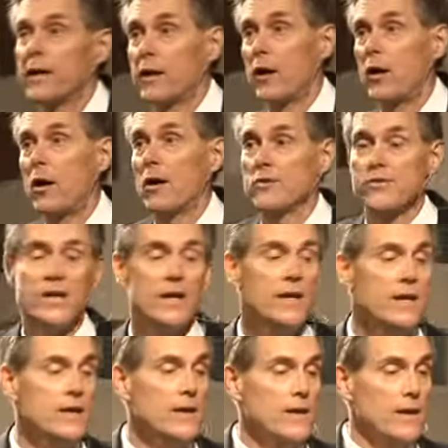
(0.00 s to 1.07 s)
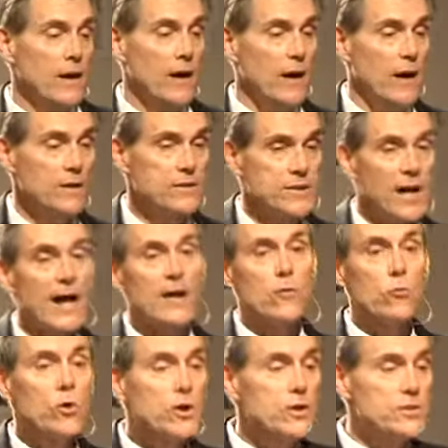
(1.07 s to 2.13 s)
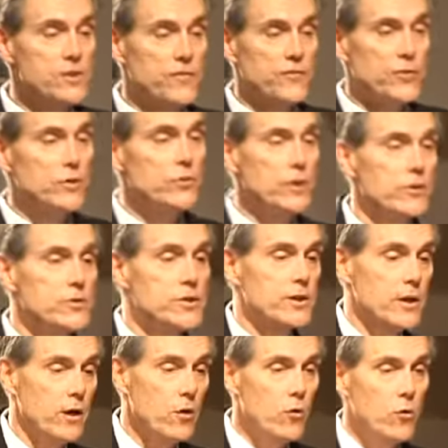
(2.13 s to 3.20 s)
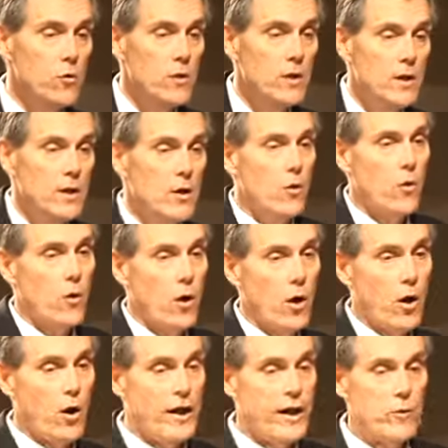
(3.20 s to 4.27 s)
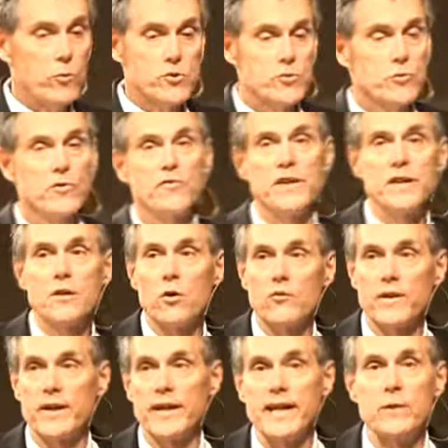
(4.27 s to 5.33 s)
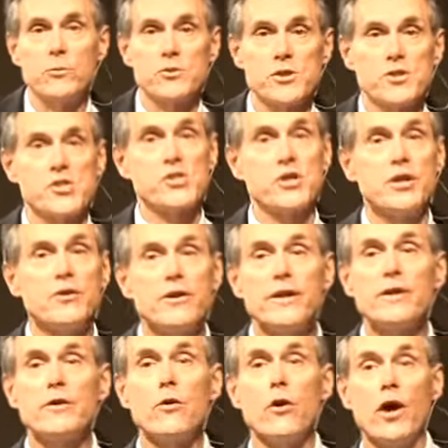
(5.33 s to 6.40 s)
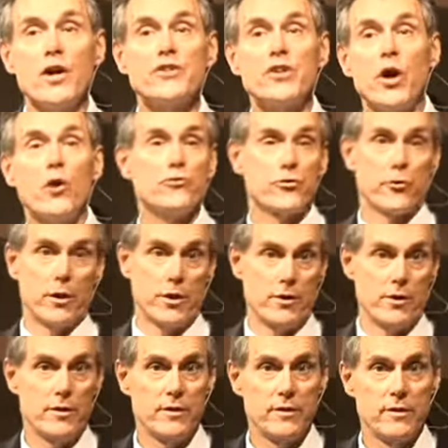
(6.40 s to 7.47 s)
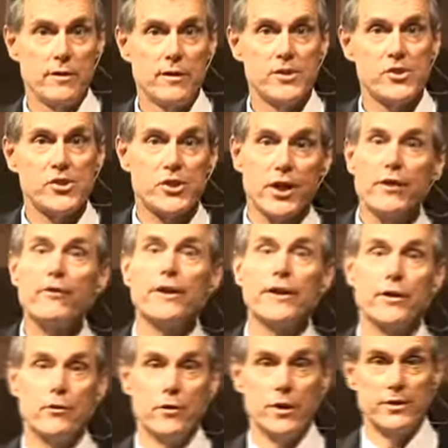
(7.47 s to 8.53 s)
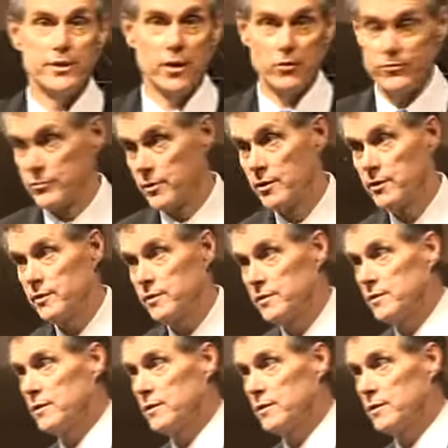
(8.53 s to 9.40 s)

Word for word: because uh, Tiger Woods, a few years ago, uh, it was revealed that he was a serial adulterer. Serial adulterer